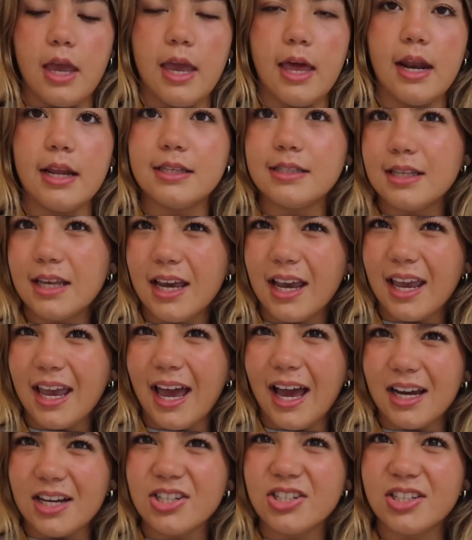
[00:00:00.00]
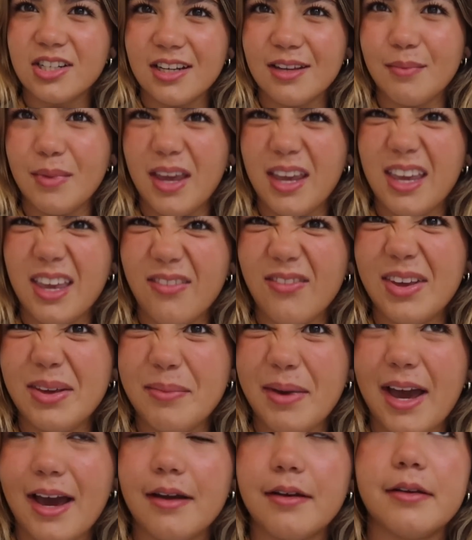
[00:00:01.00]
And it's like actually making me
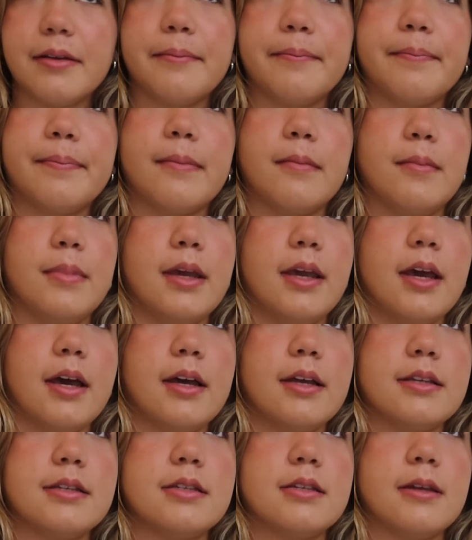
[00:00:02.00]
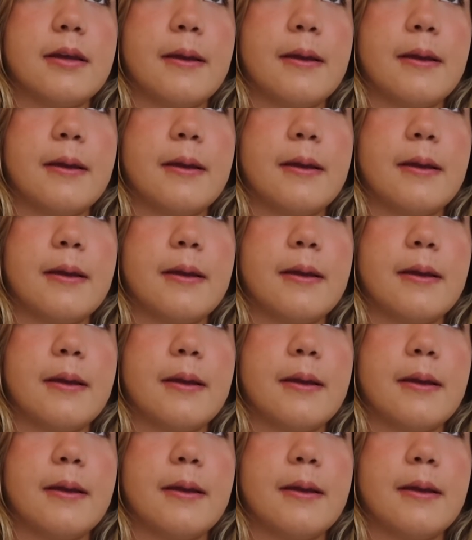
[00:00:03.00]
mad. Because